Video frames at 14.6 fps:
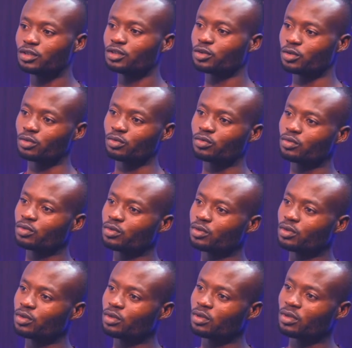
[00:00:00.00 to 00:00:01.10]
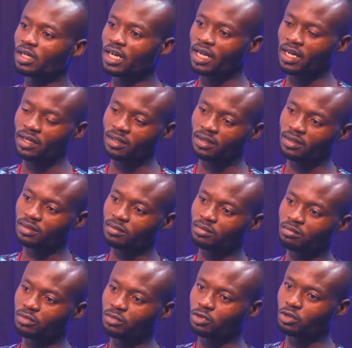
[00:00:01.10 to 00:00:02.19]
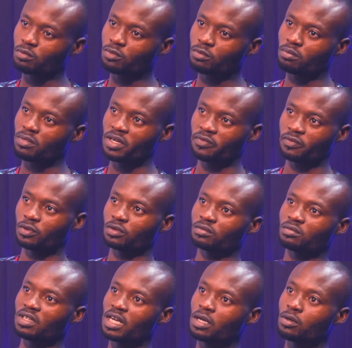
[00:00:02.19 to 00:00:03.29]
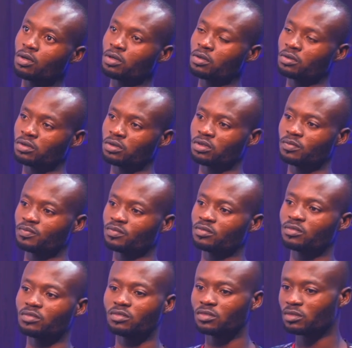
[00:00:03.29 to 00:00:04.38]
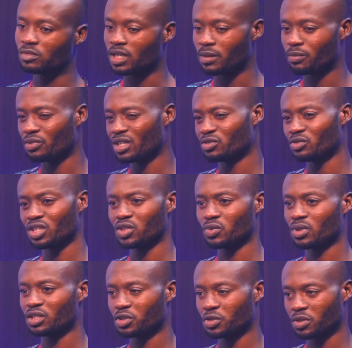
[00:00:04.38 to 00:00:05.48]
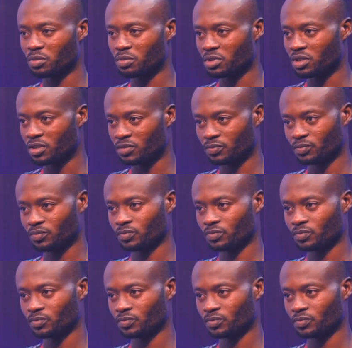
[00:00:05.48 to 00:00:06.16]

so I took my phone, I googled, I pressed 21-story building.